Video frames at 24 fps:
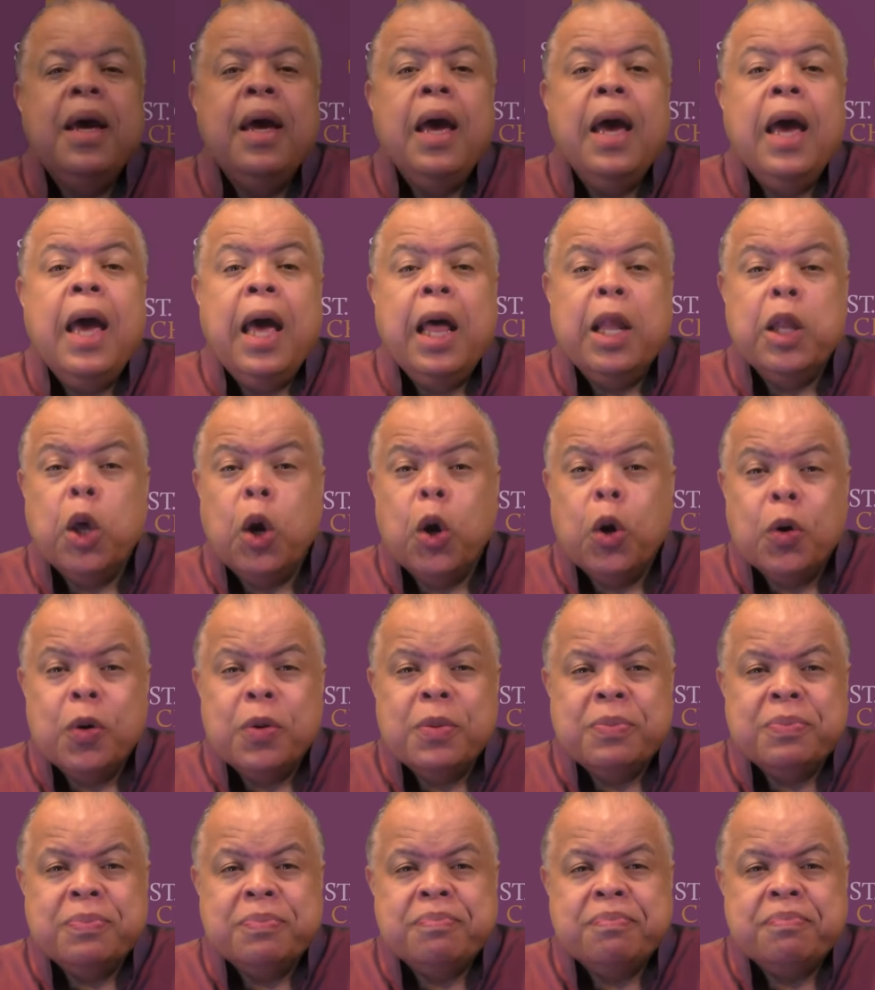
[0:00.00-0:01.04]
Hello,
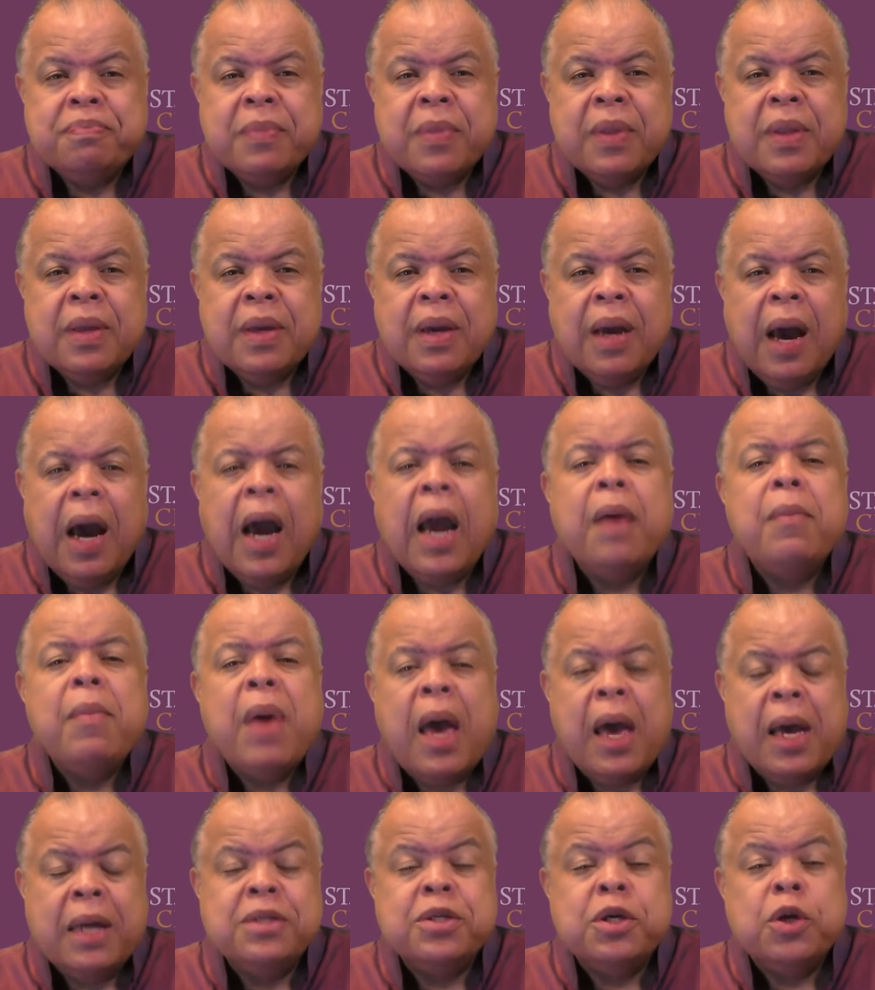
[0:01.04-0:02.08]
I am
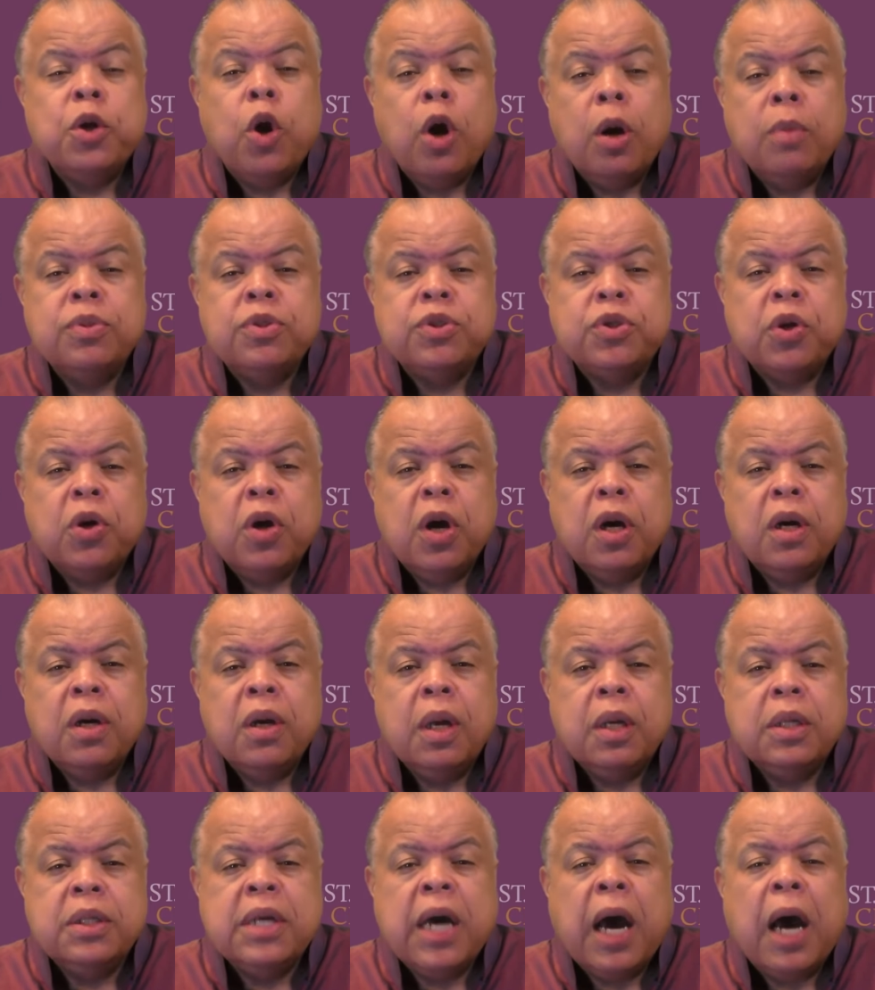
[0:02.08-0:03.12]
Anton Armstrong,
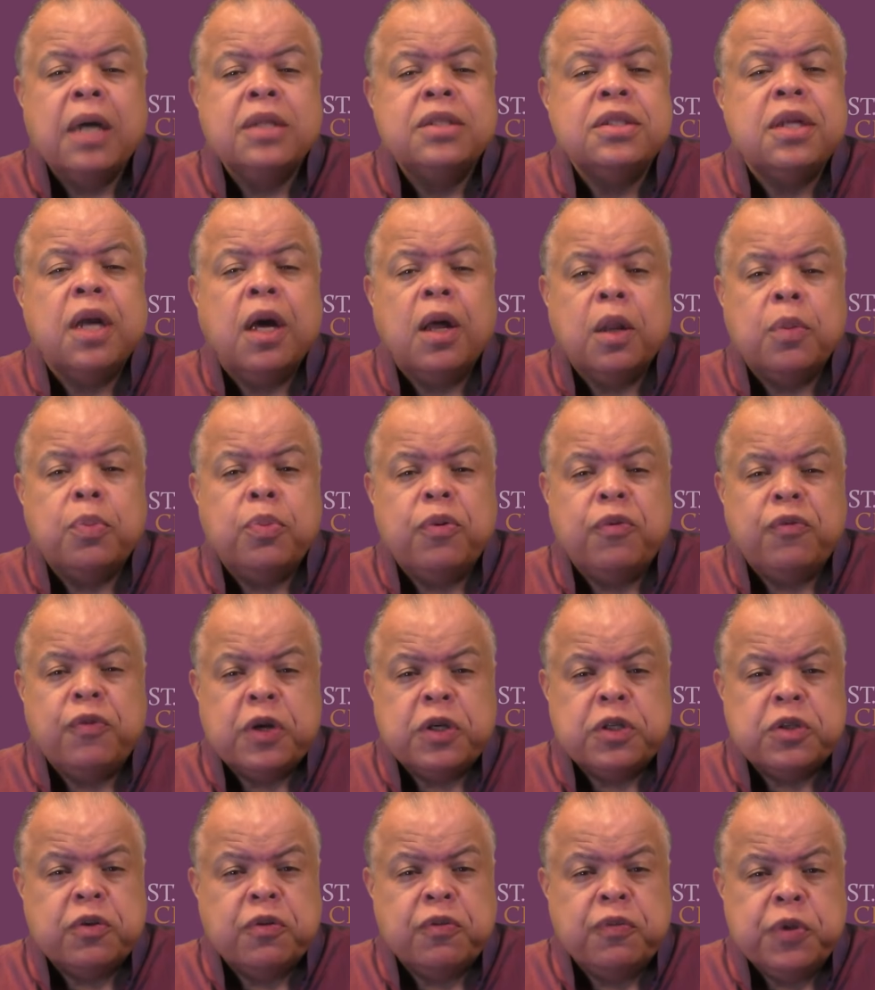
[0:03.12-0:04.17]
Tazdal
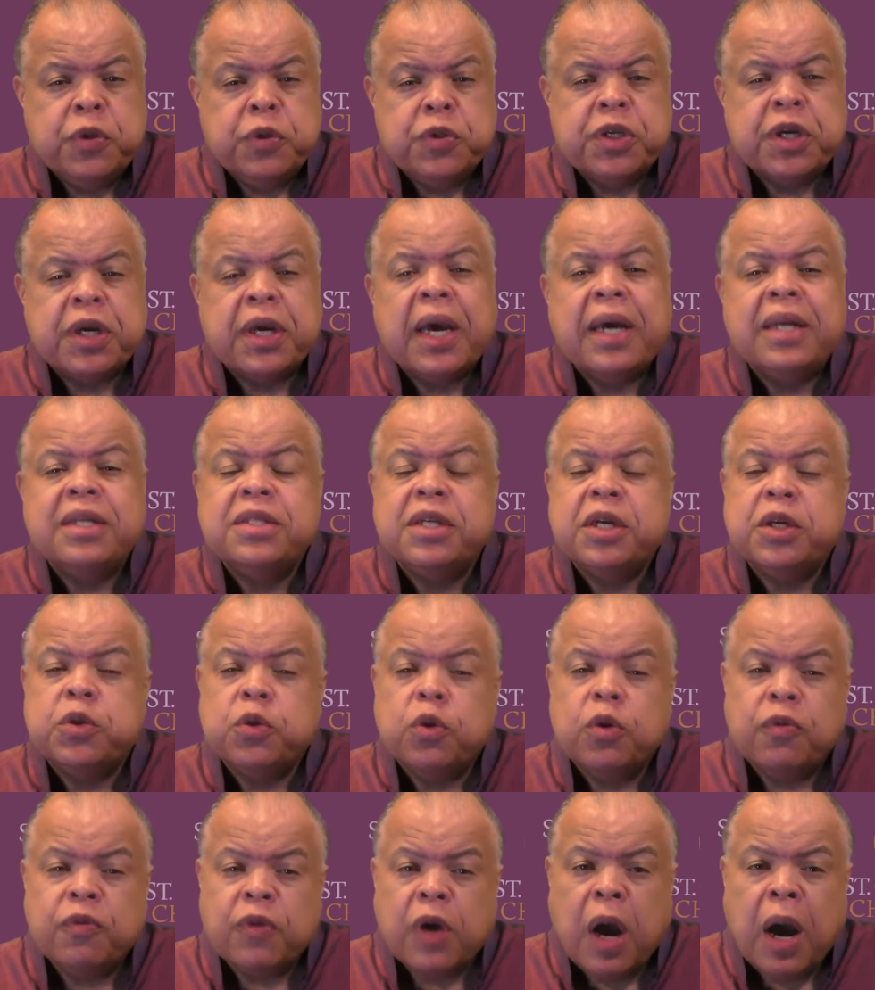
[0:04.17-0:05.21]
Professor of Music at St.
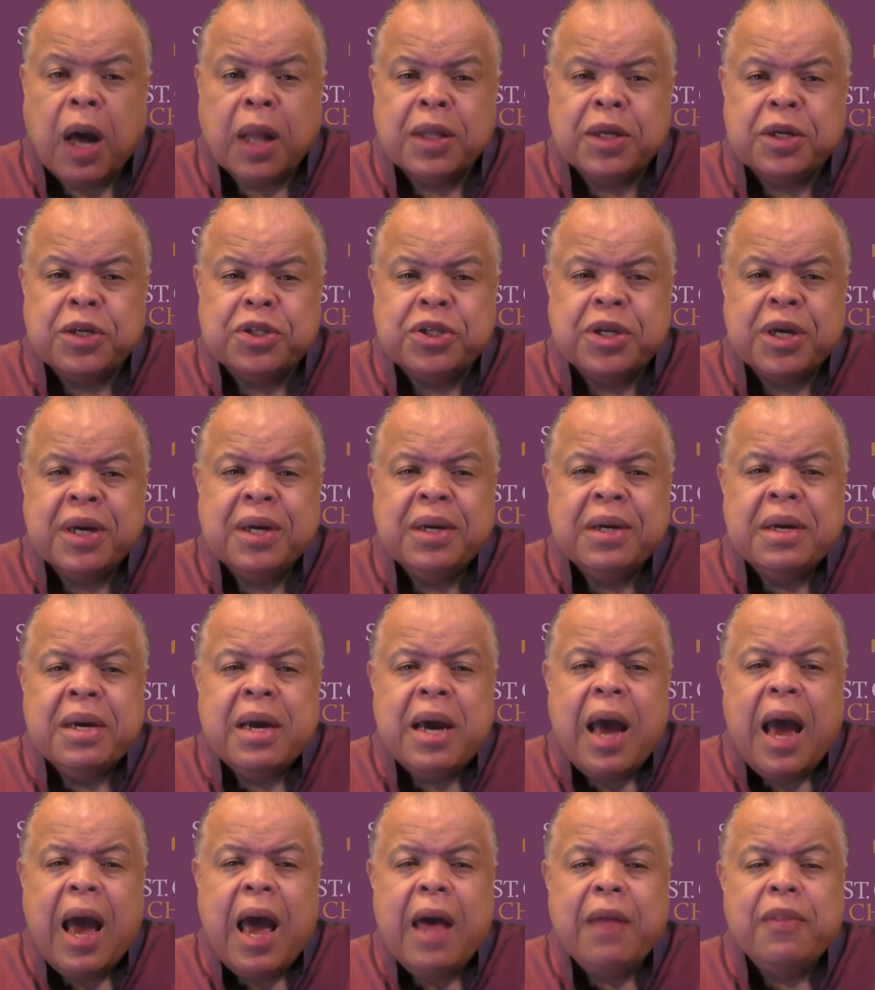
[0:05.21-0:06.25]
Olaf College
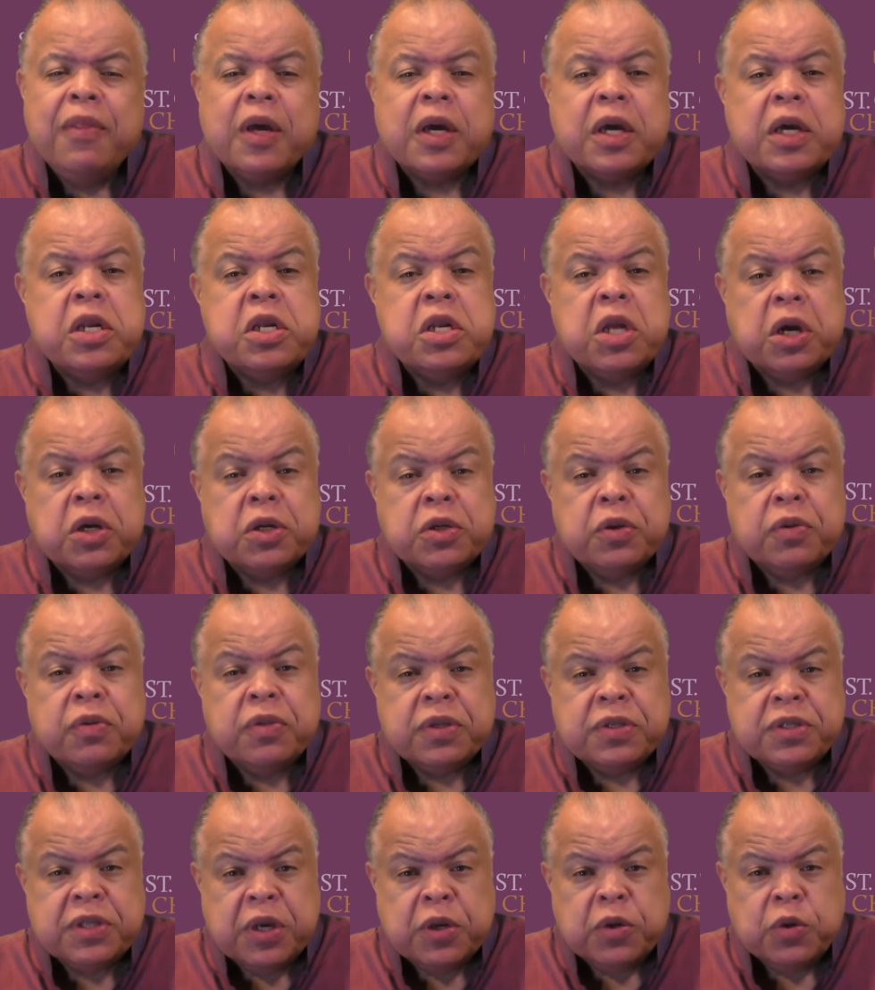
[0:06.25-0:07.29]
and the conductor of
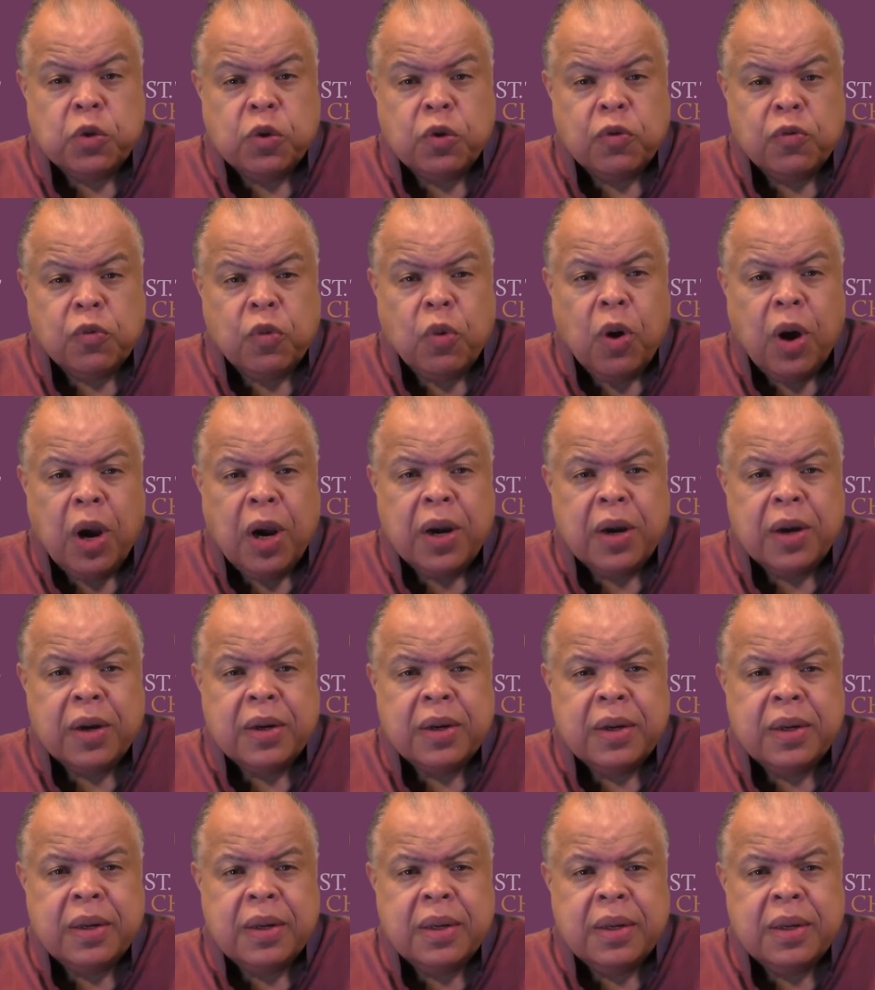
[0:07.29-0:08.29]
the St. Olaf Choir.